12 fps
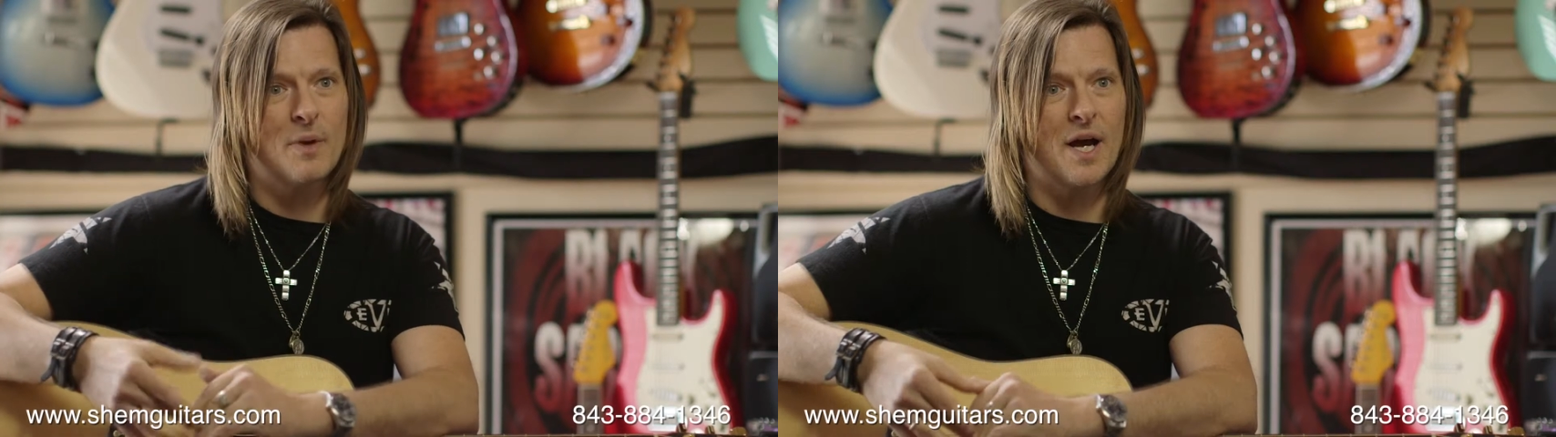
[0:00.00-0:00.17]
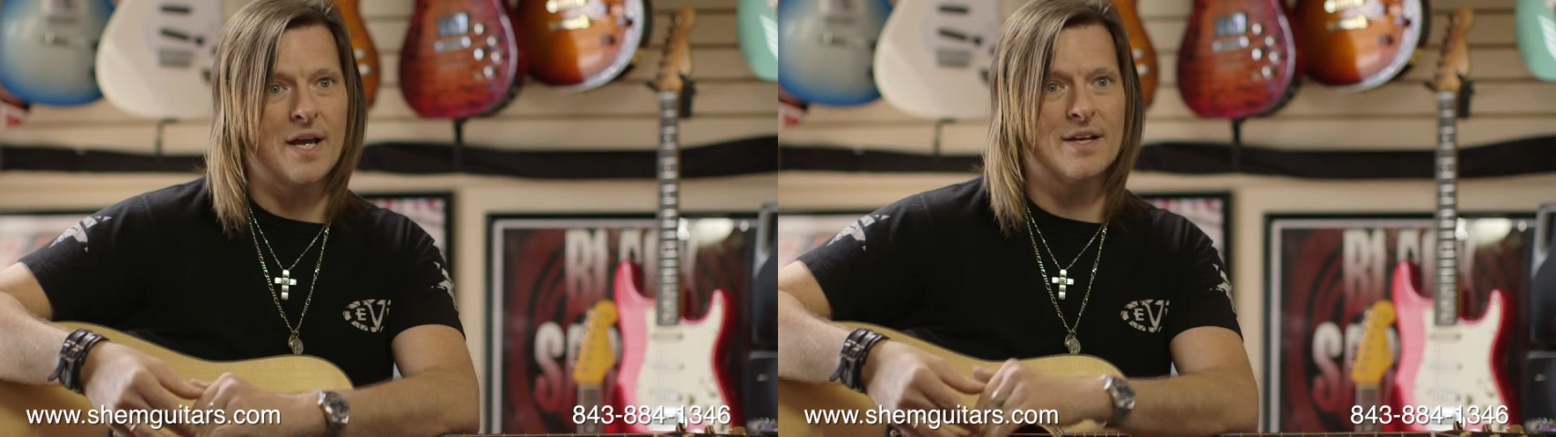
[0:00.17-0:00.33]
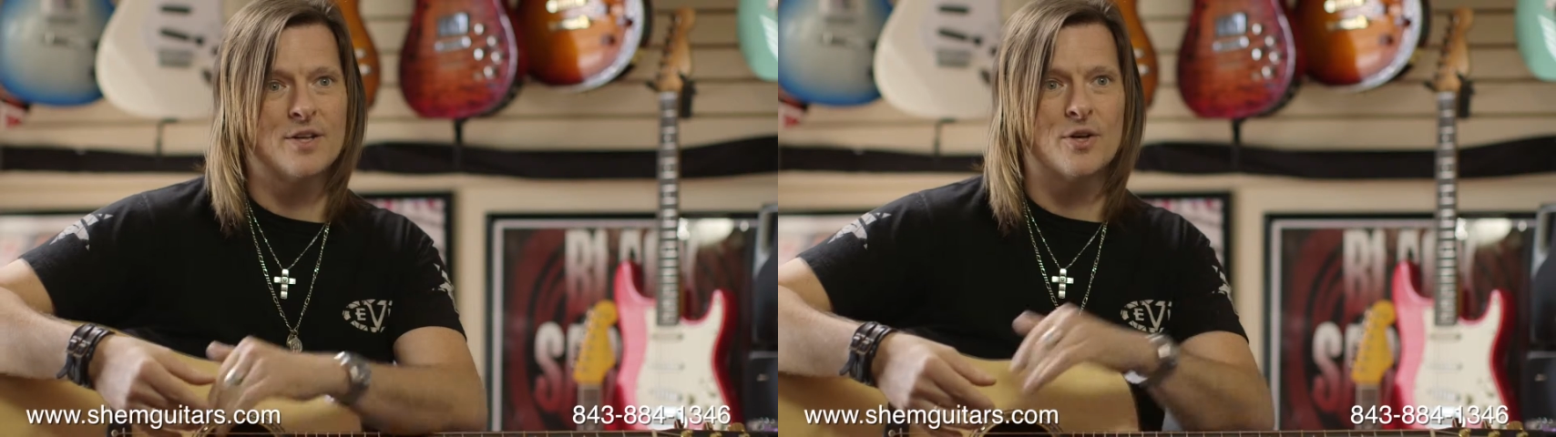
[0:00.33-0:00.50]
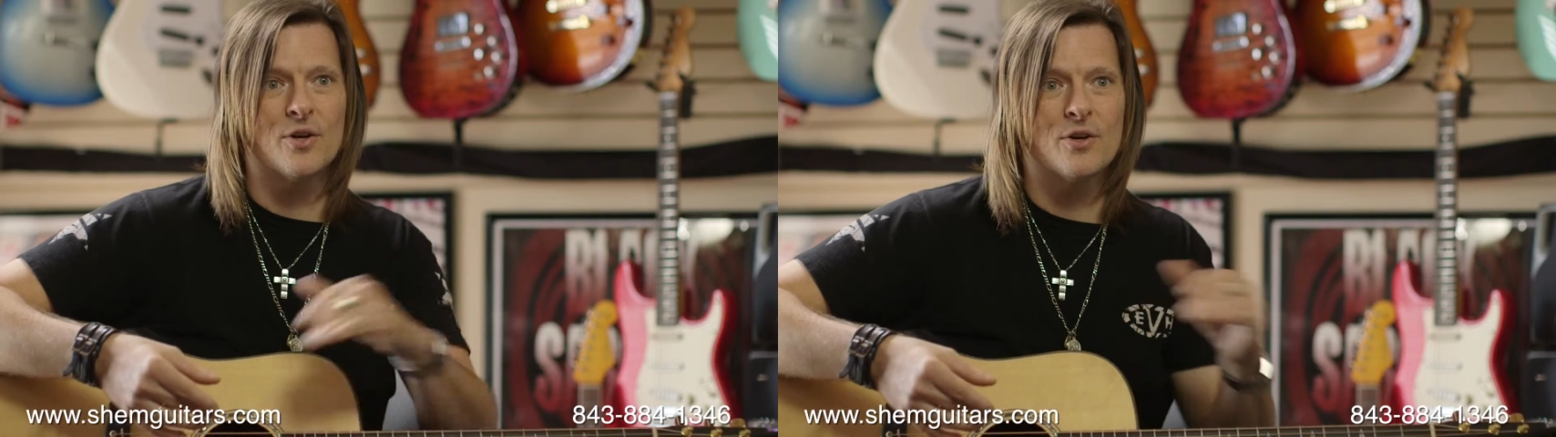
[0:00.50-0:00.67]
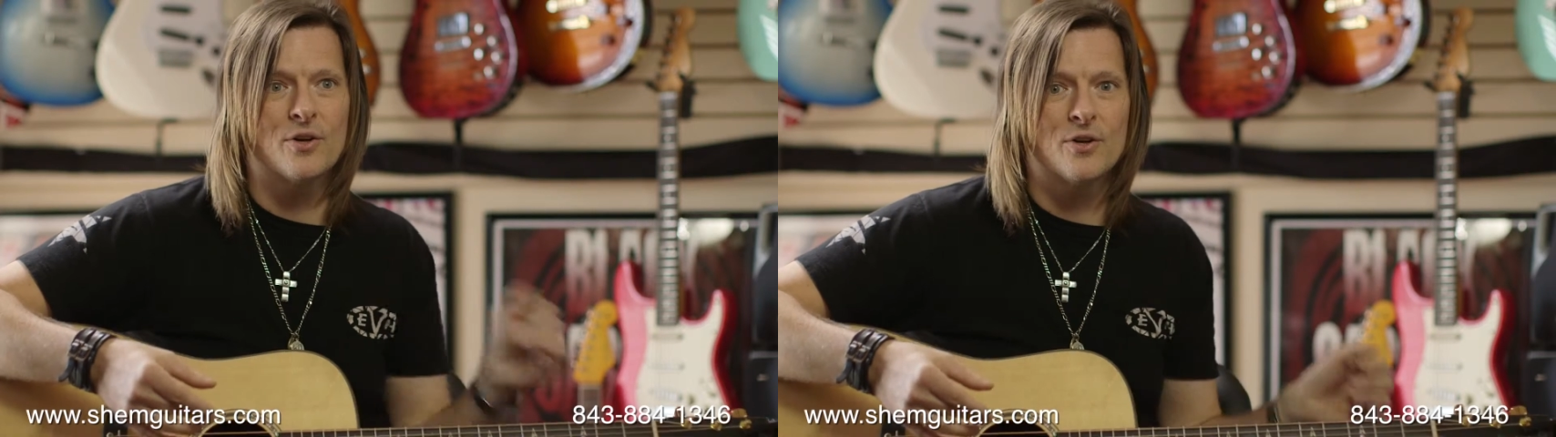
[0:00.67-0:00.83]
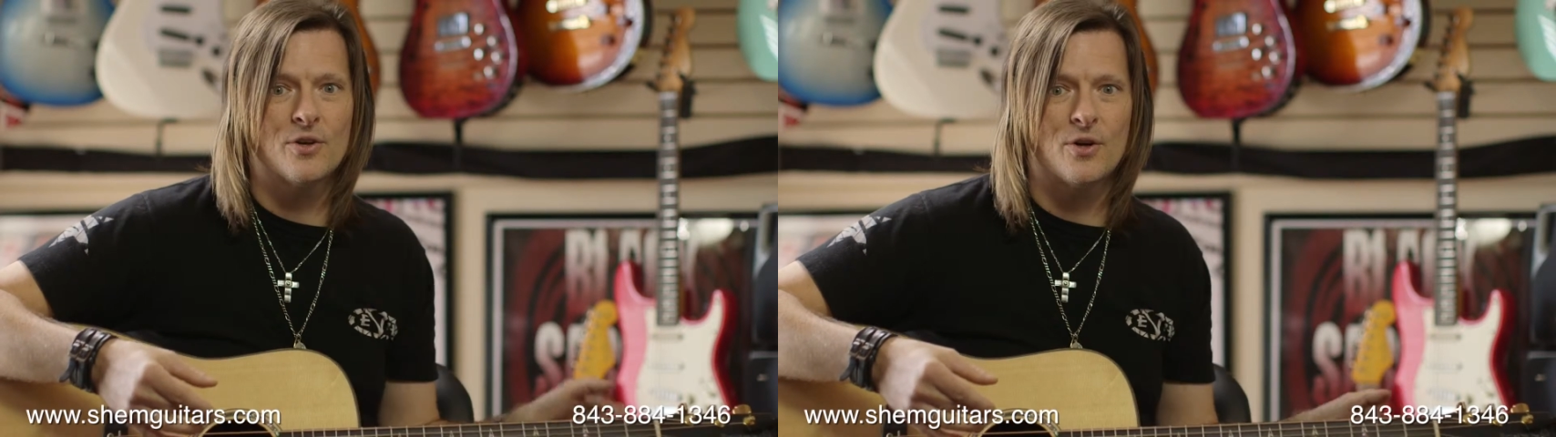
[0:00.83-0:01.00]
mind, and
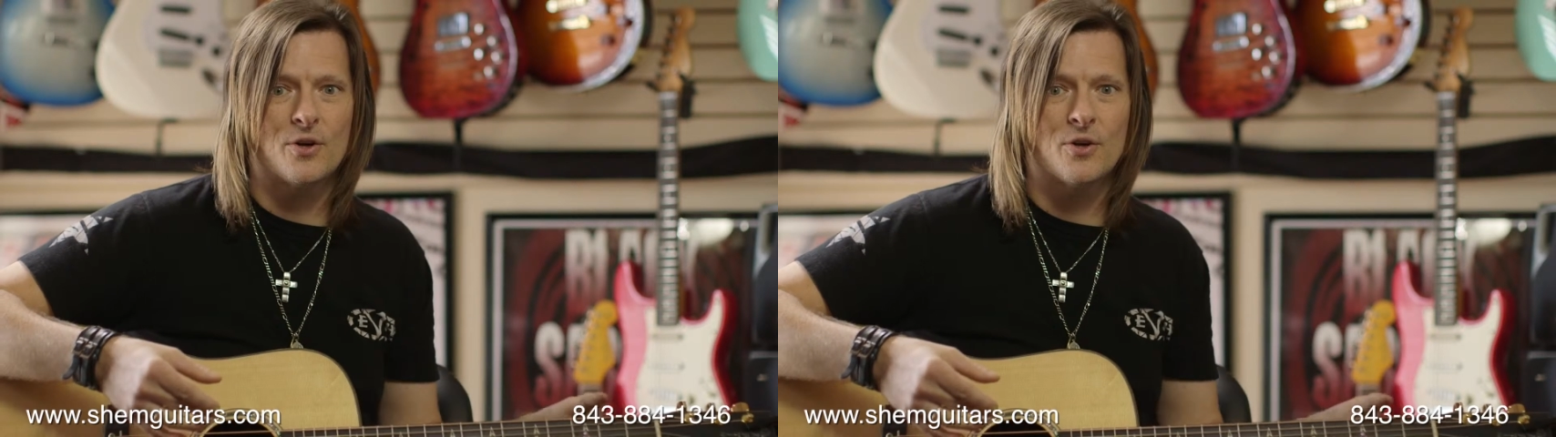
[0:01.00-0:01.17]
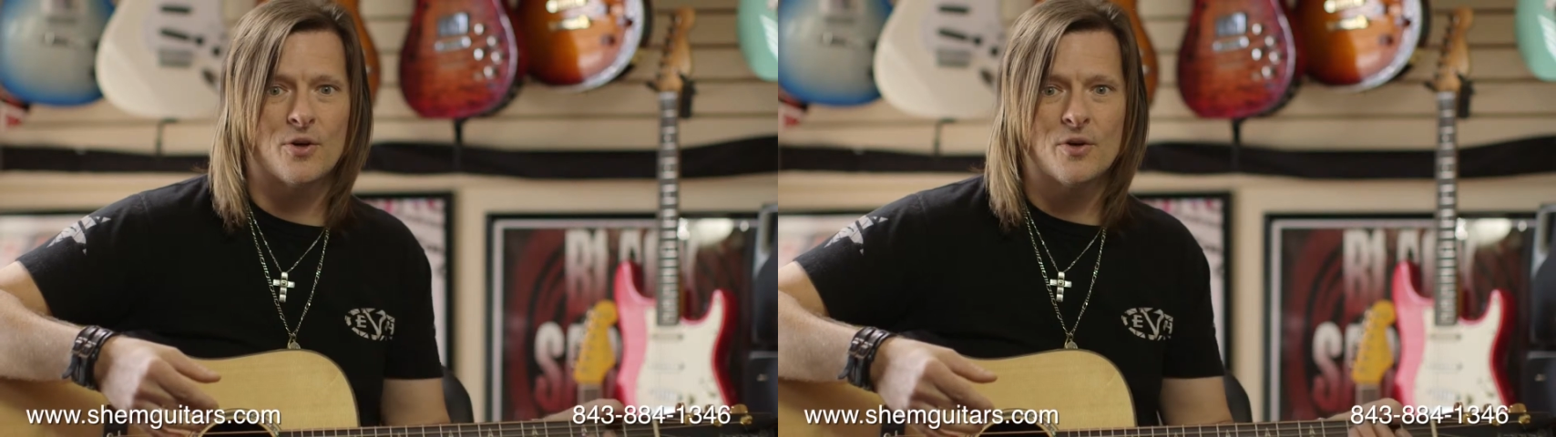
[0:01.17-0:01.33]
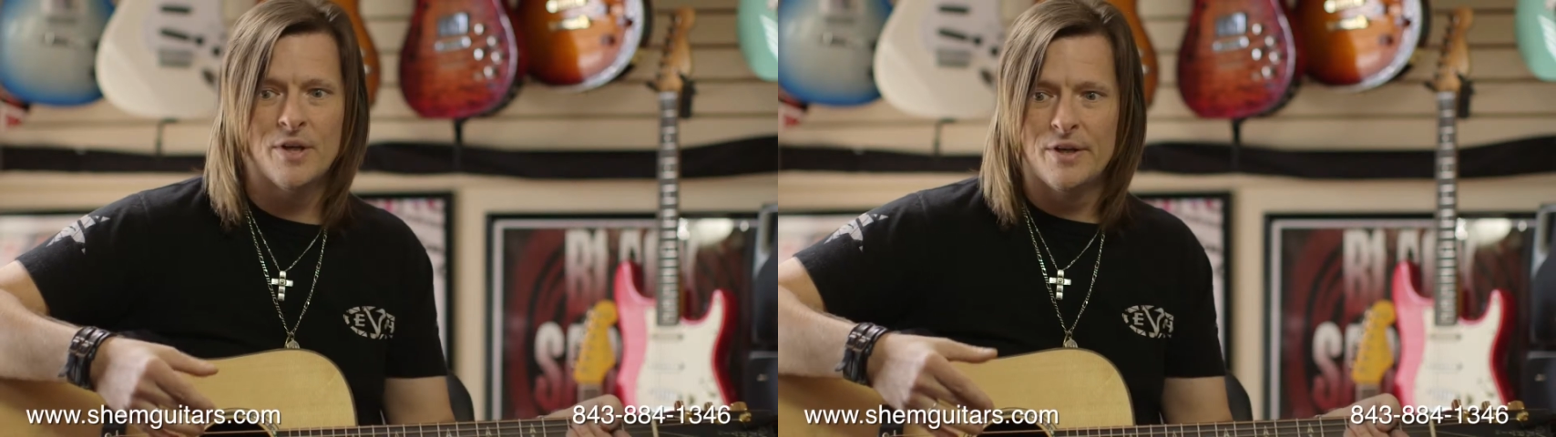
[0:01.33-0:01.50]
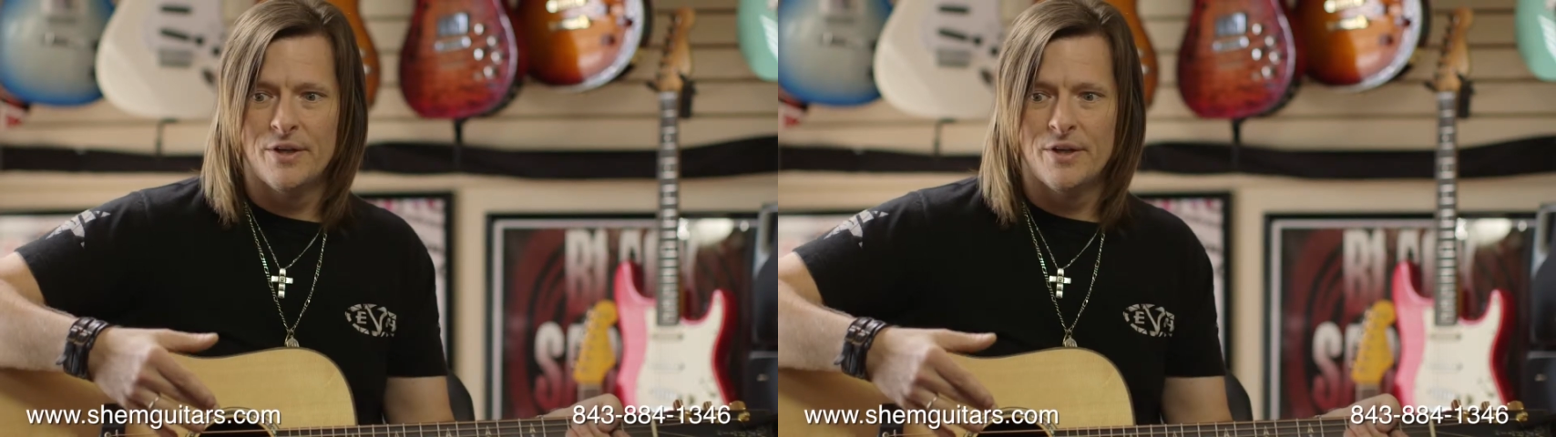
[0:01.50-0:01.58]
you're